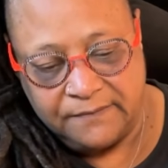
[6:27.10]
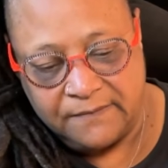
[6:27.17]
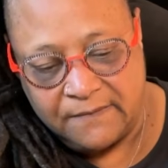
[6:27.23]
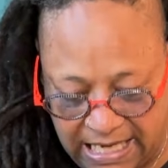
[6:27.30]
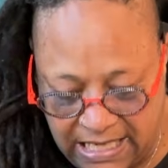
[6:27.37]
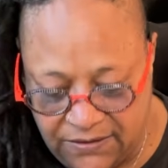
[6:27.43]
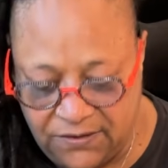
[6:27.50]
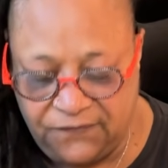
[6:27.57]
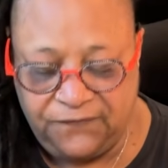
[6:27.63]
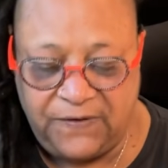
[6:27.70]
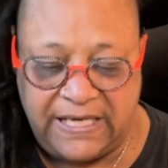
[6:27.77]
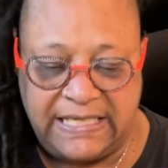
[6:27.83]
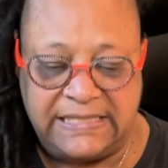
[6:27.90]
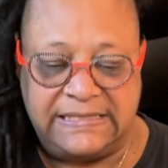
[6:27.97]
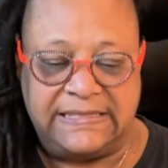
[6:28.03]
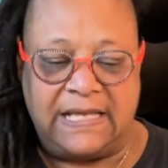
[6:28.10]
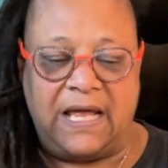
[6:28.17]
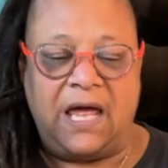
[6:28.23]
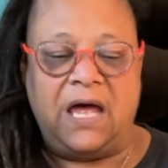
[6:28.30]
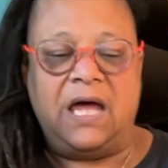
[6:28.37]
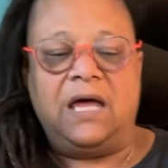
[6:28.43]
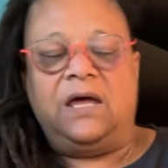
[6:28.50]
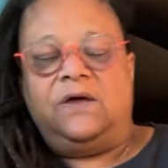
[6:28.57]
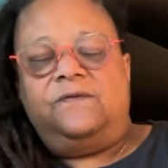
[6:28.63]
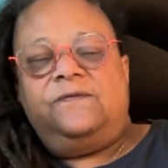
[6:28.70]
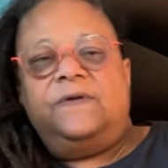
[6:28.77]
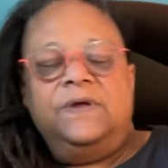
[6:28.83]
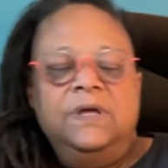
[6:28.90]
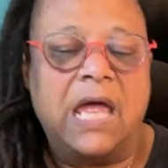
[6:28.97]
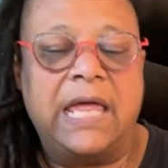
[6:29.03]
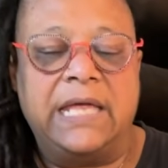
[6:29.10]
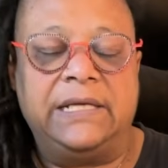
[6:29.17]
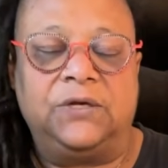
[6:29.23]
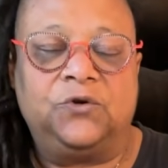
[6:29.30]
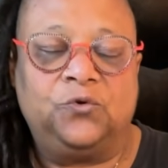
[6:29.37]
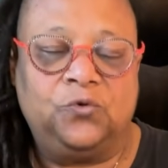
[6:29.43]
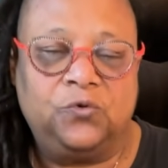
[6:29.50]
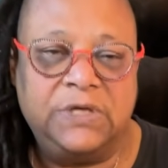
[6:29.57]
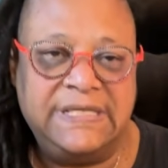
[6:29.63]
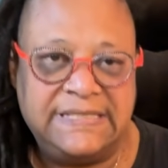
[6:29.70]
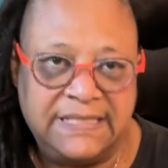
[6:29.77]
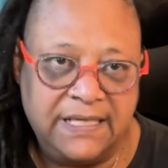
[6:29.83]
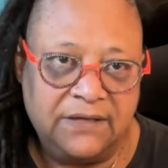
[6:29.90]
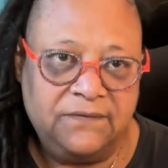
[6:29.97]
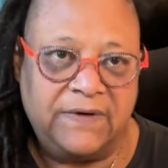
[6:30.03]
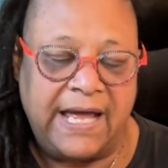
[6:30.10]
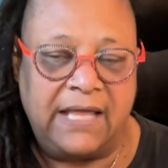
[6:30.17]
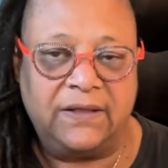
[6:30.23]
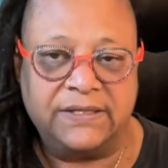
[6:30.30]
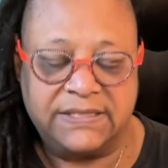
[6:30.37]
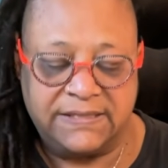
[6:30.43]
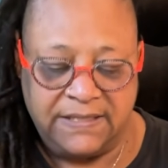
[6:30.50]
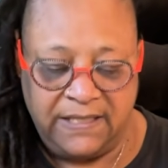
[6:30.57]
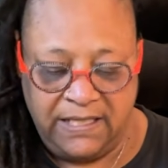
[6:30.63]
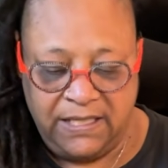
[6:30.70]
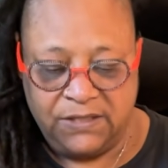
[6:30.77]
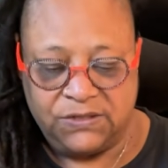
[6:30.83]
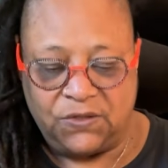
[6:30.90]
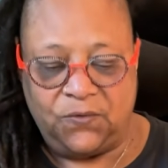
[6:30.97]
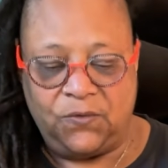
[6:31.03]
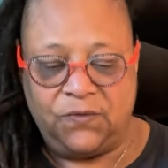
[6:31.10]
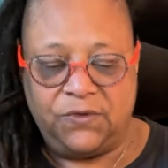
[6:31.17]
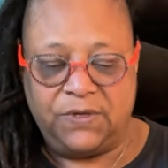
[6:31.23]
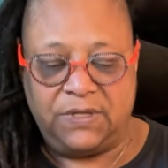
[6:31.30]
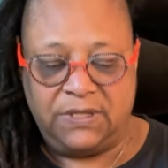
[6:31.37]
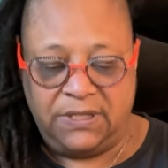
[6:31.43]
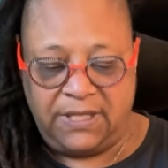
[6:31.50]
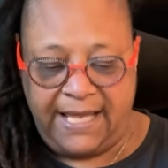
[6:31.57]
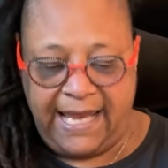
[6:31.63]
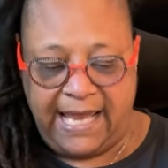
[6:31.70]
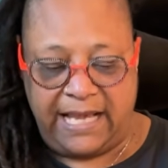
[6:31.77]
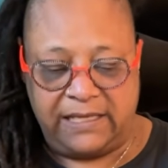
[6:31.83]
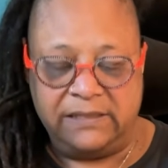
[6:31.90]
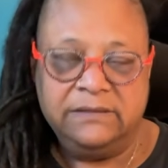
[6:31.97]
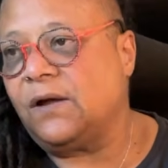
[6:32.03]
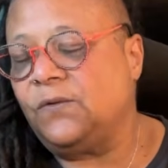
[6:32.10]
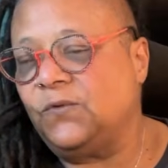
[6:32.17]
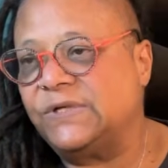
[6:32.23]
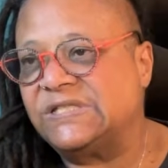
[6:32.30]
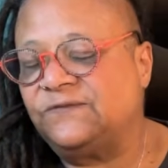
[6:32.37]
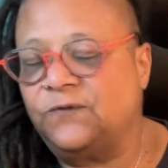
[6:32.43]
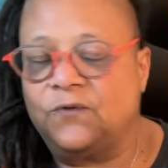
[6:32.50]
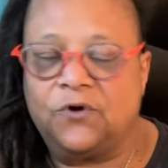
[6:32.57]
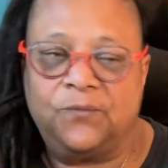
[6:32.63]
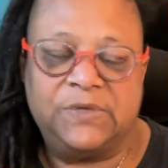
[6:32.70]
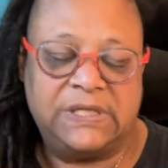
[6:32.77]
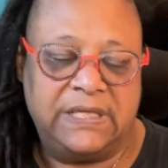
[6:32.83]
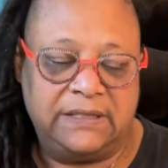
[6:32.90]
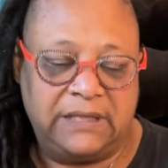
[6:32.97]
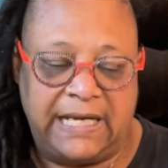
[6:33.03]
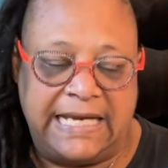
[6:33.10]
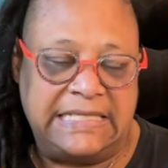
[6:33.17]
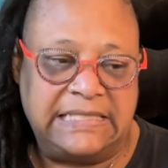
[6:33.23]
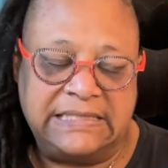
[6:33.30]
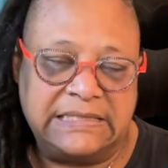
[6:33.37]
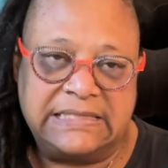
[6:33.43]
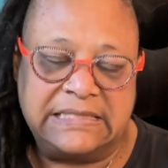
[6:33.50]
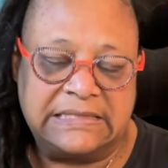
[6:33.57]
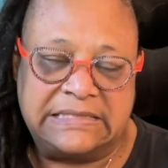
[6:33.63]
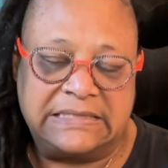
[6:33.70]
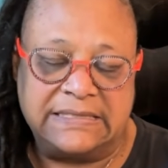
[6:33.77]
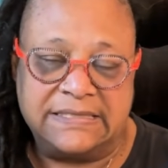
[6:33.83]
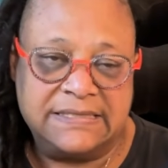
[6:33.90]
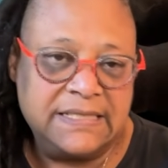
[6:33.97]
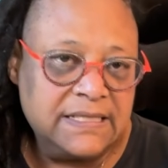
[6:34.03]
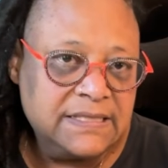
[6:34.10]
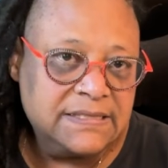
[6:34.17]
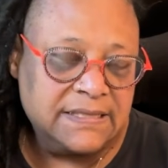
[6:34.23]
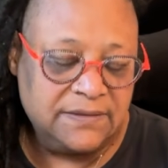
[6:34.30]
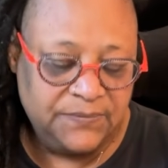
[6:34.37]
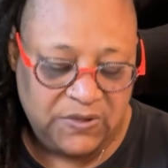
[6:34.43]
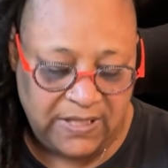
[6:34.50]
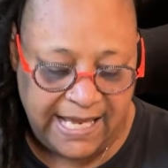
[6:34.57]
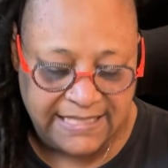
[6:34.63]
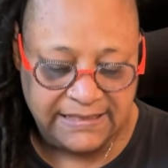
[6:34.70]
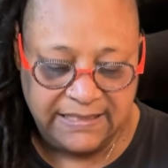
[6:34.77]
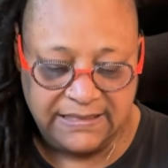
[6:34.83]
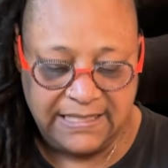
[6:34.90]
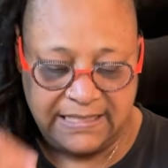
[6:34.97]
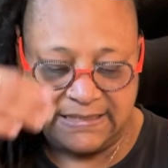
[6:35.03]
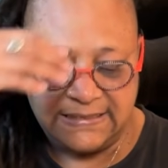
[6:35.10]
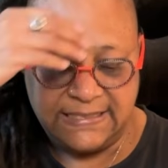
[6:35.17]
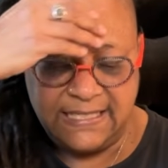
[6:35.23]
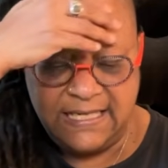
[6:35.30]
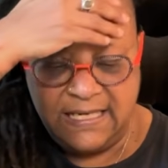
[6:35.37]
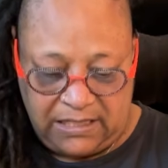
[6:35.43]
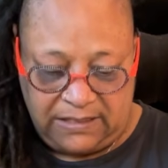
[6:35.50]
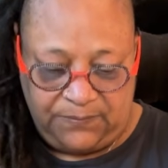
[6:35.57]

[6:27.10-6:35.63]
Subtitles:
in the face of increasing violence. So the Klan was formed in 1866 in Pulaski, Tennessee. The